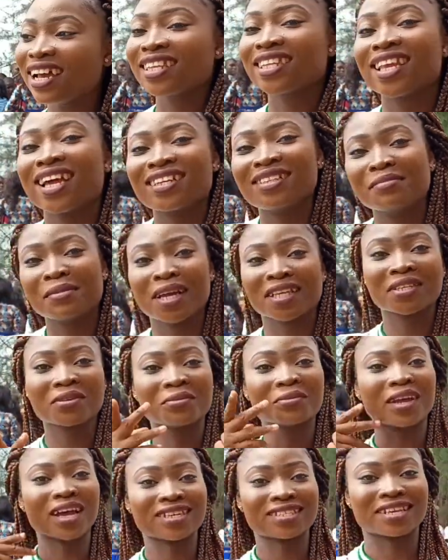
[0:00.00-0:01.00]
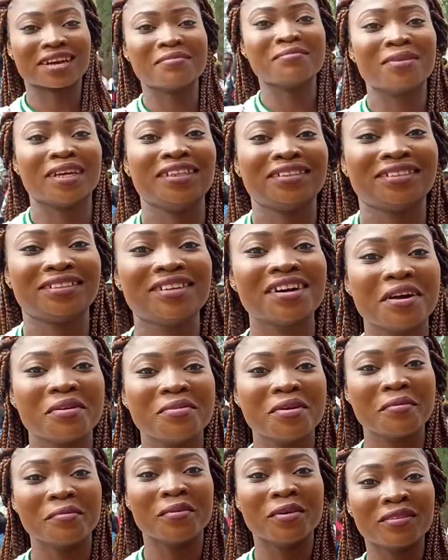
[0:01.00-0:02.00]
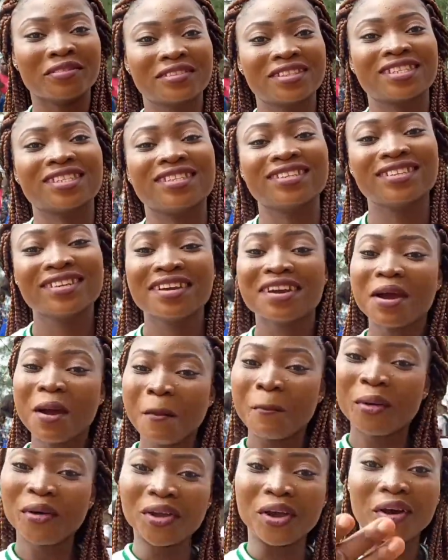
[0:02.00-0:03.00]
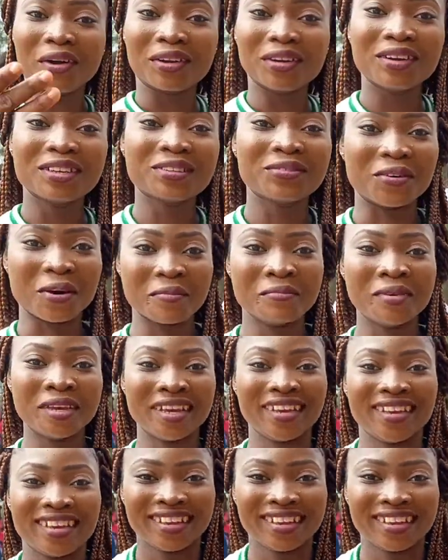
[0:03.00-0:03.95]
Nah, the master will not ask me. I should go and wear Mufti. Put your clothes for me.